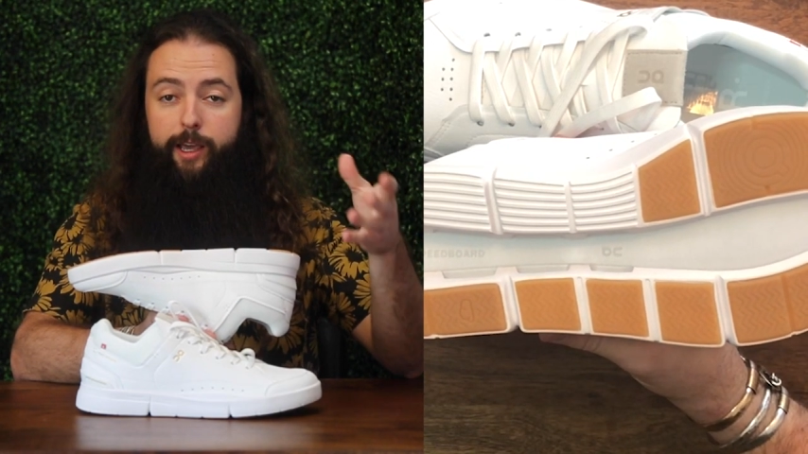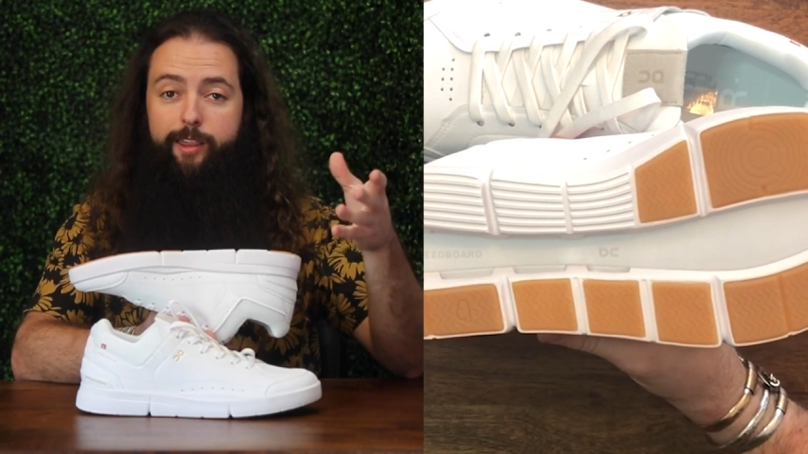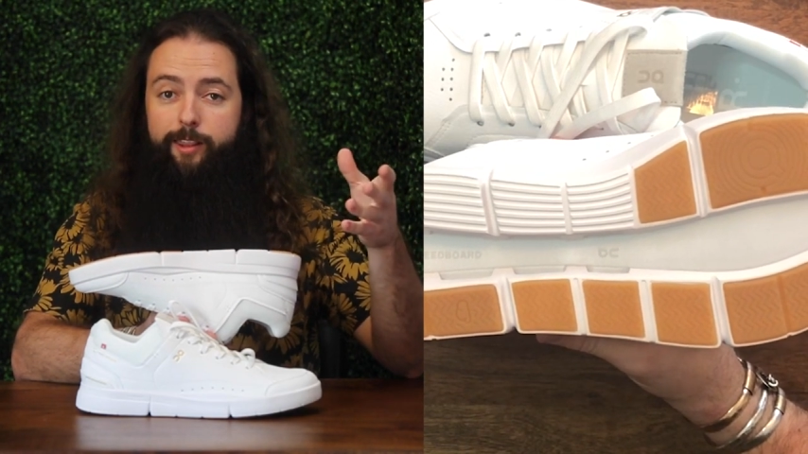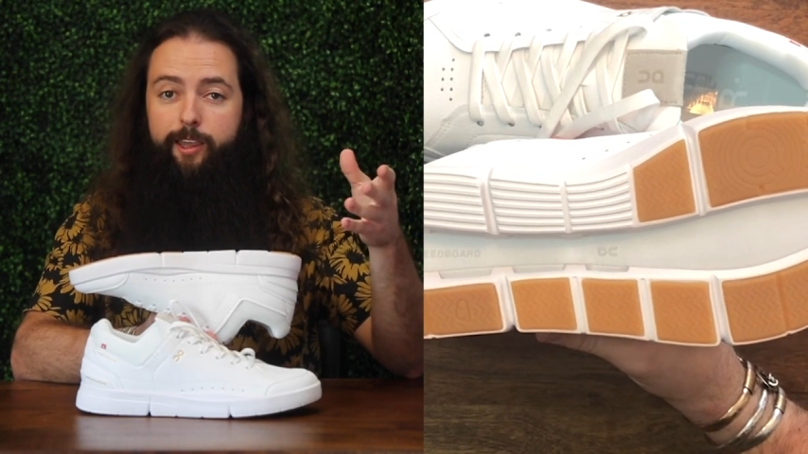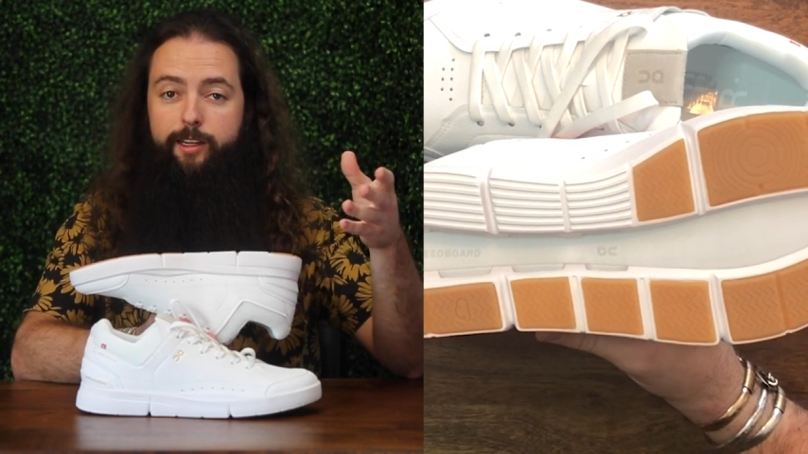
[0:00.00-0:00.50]
I
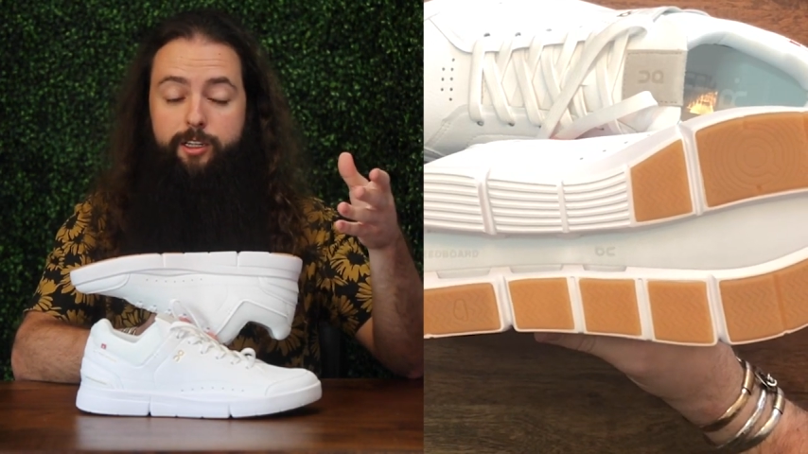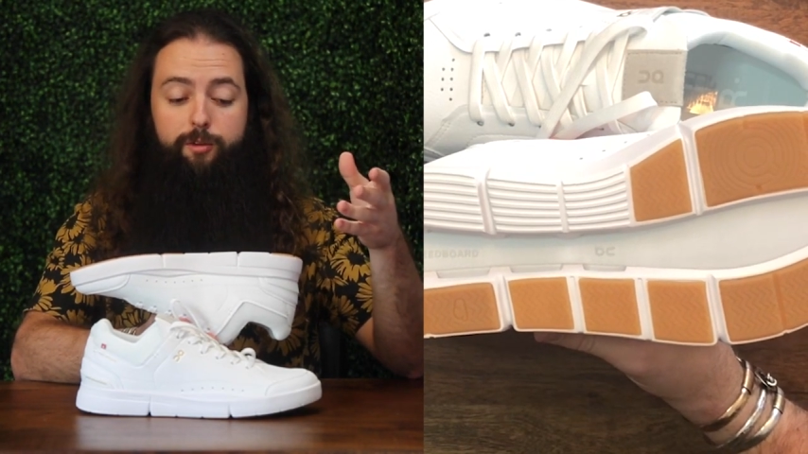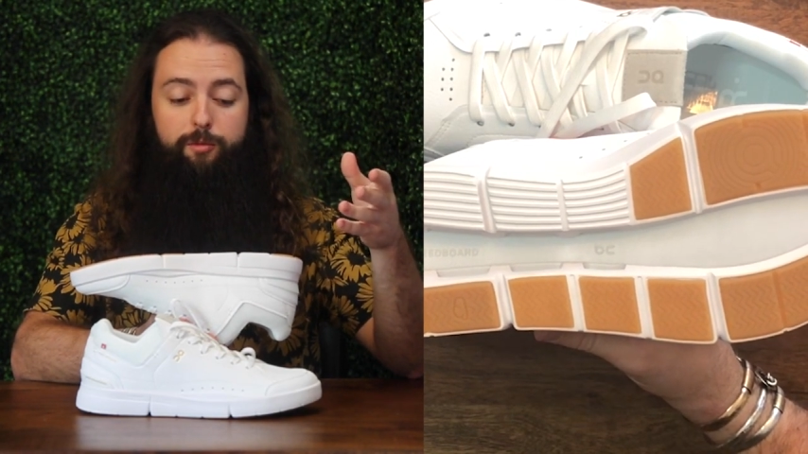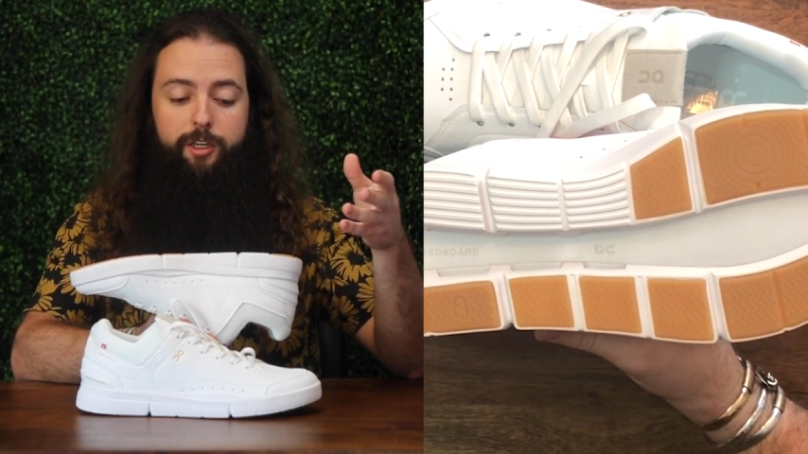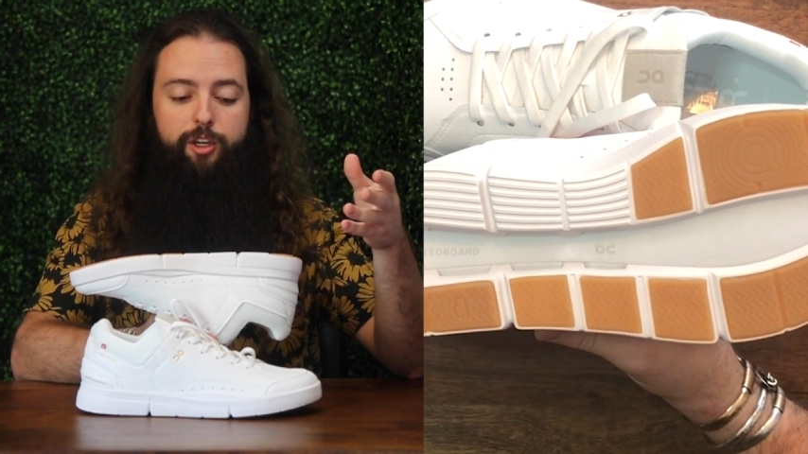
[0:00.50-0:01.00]
think they
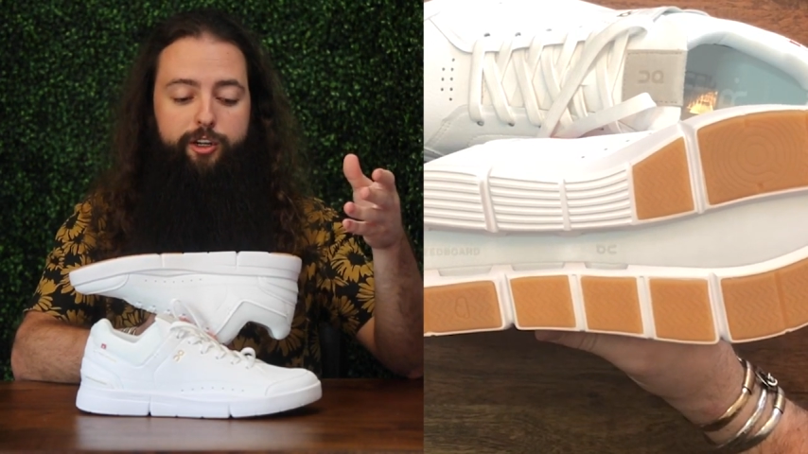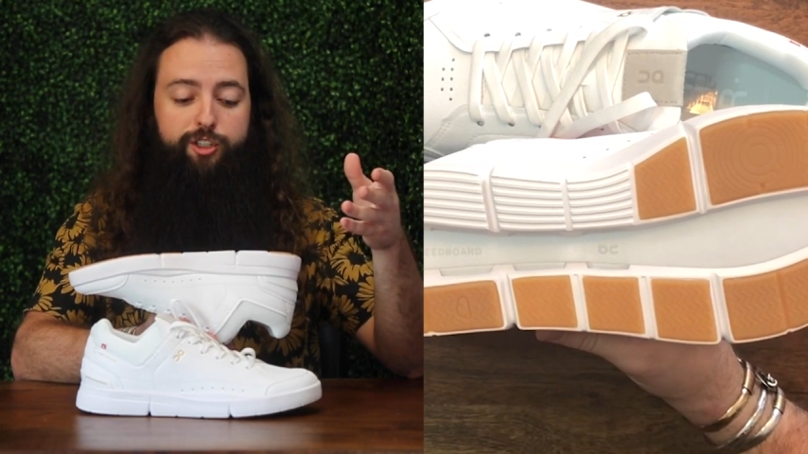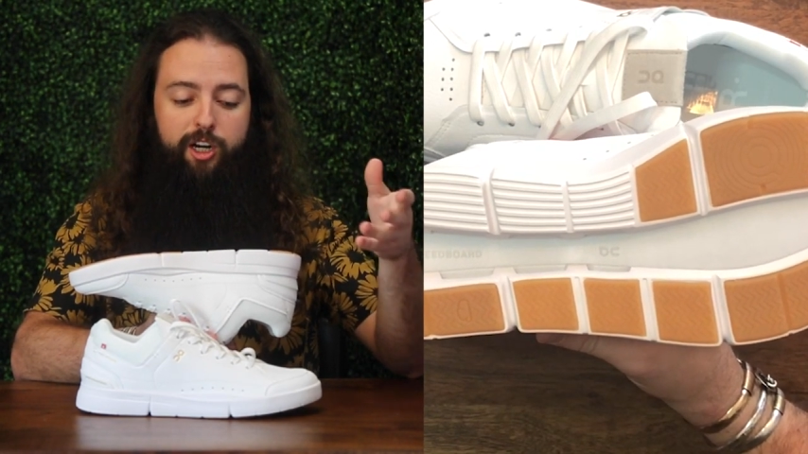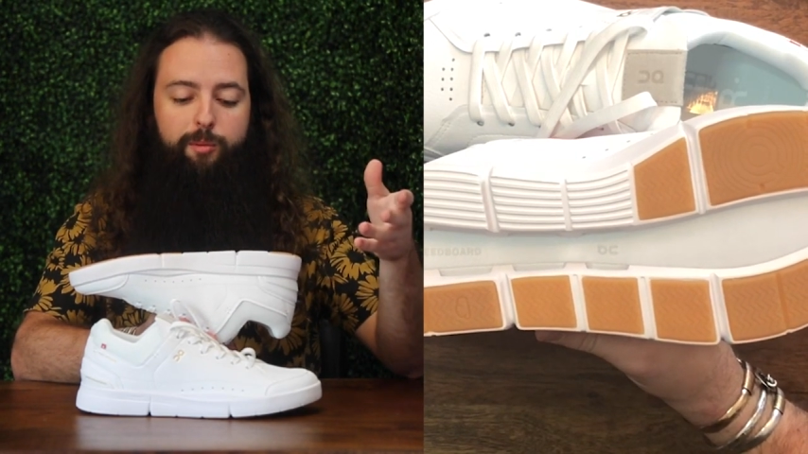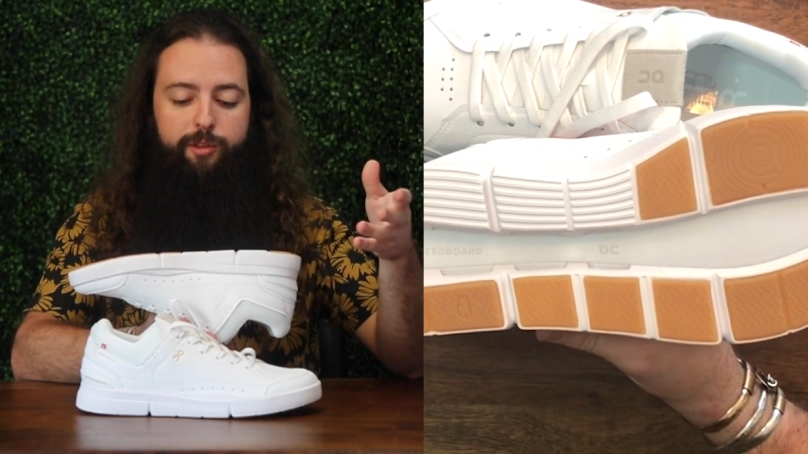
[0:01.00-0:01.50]
did a really good
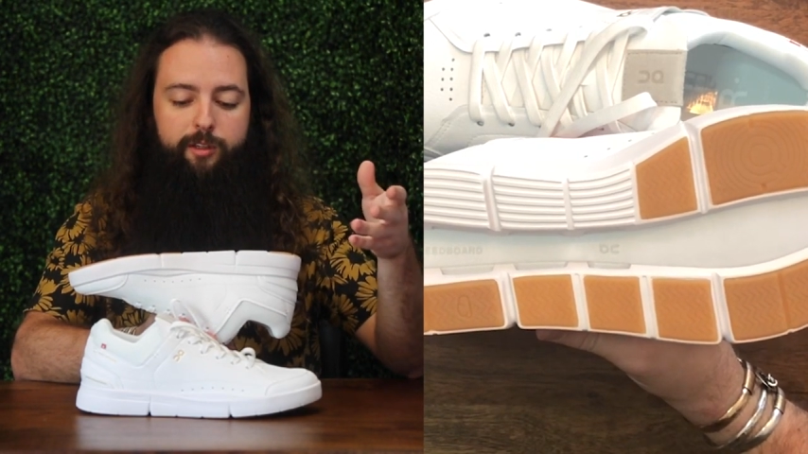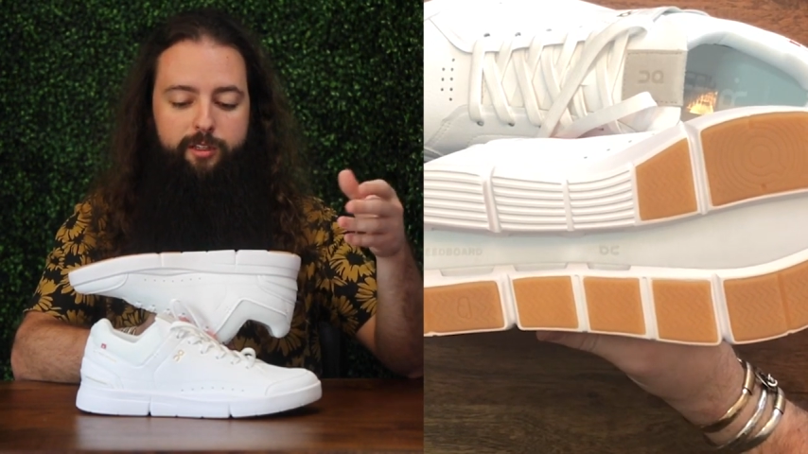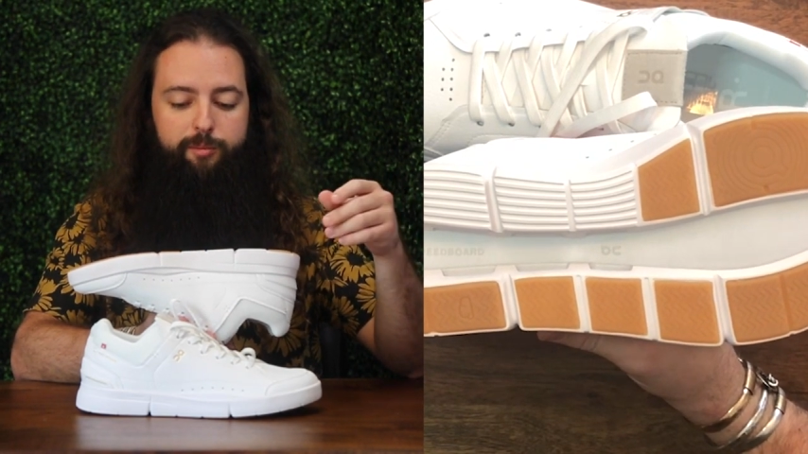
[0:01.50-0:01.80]
job with it,